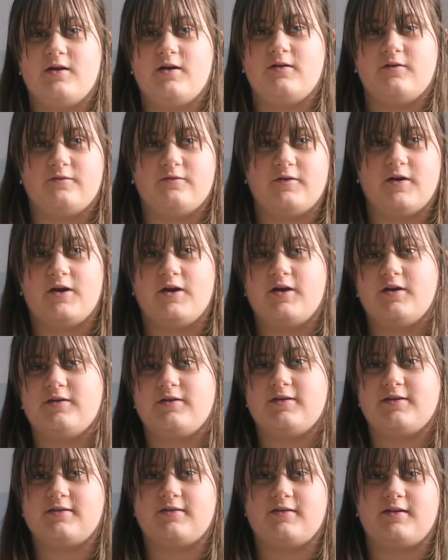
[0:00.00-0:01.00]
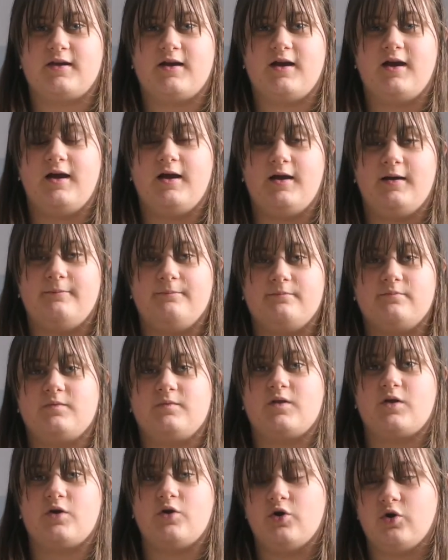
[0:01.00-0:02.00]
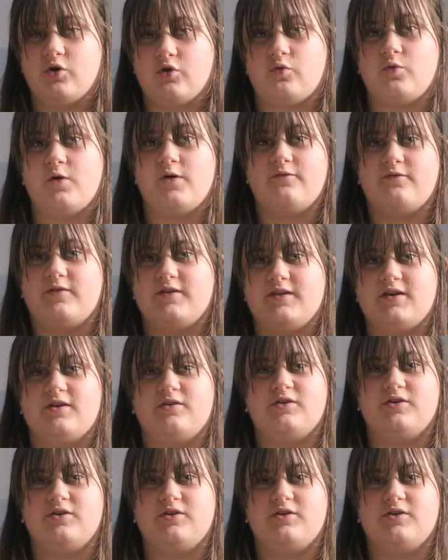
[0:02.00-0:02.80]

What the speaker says: first coursework video.